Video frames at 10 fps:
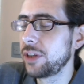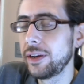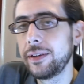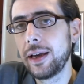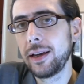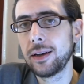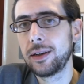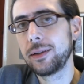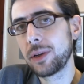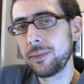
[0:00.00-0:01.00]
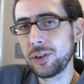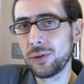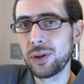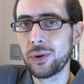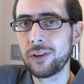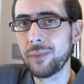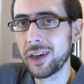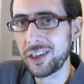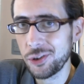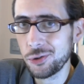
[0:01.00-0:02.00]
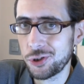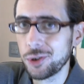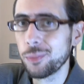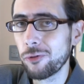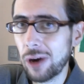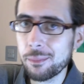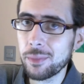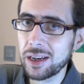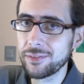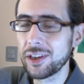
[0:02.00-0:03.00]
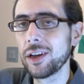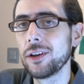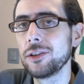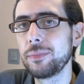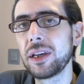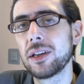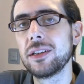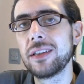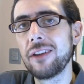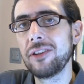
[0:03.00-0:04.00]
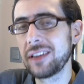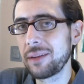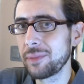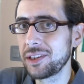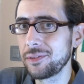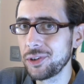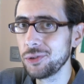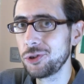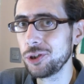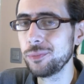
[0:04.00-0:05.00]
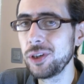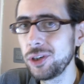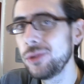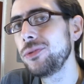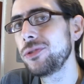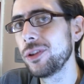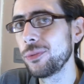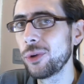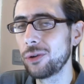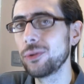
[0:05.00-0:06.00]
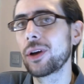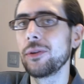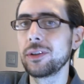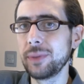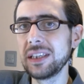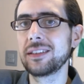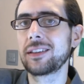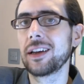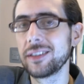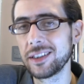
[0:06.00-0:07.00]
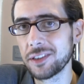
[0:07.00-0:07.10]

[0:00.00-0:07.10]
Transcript: today I'm going to be doing one of my YouTube rambly videos because there is a bit of YouTube news that we're all going to be discussing.